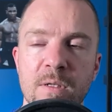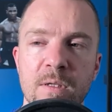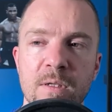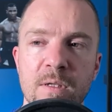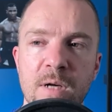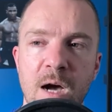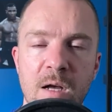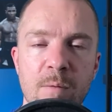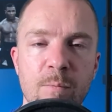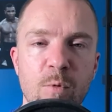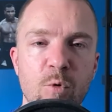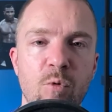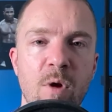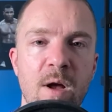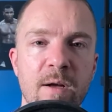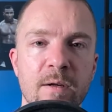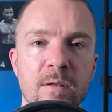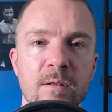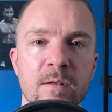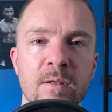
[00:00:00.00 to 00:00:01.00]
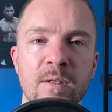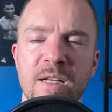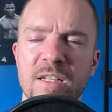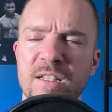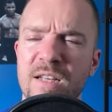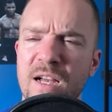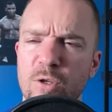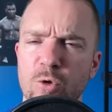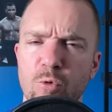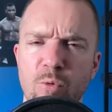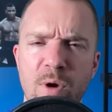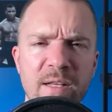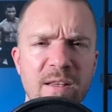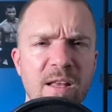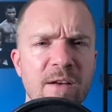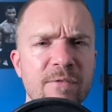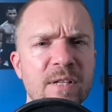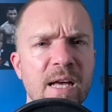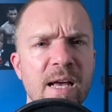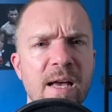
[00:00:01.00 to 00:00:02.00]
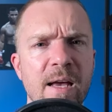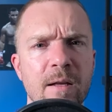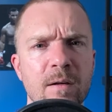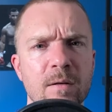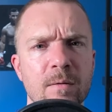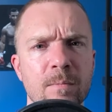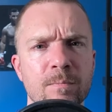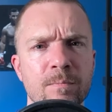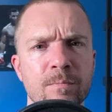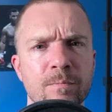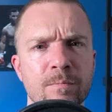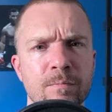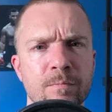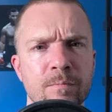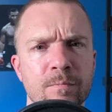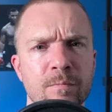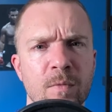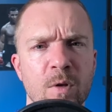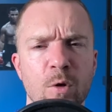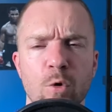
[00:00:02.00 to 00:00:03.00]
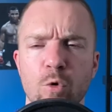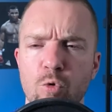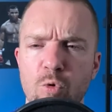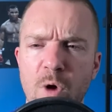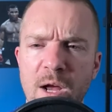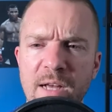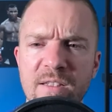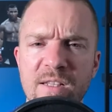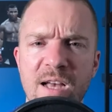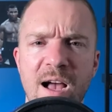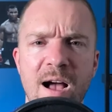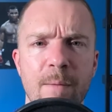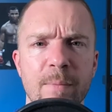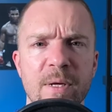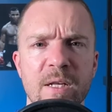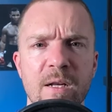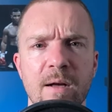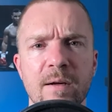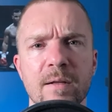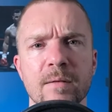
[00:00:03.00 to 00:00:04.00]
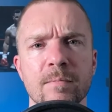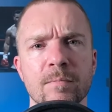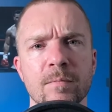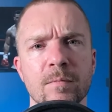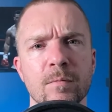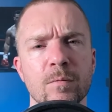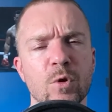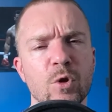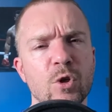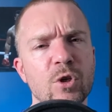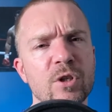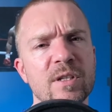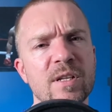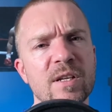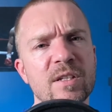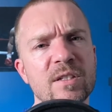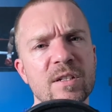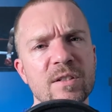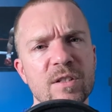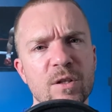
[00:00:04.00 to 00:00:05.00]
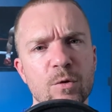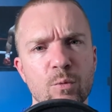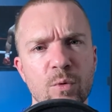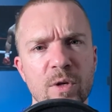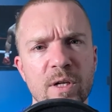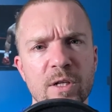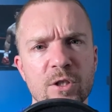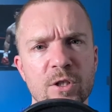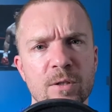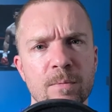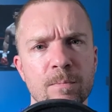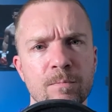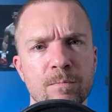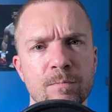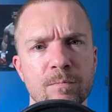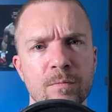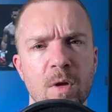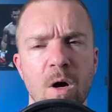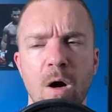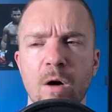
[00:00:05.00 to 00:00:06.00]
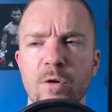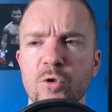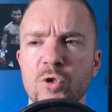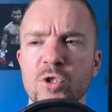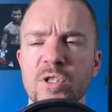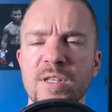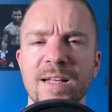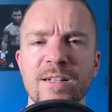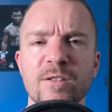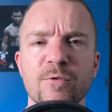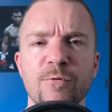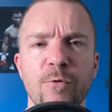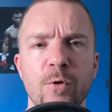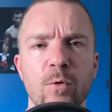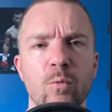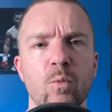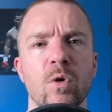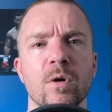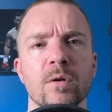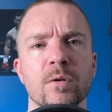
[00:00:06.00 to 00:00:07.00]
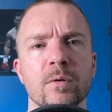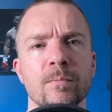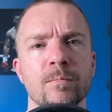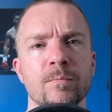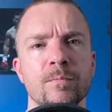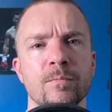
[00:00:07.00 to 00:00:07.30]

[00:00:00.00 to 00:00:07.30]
Conor McGregor has got a great left hand, great timing on it, good distance and reach, understands footwork.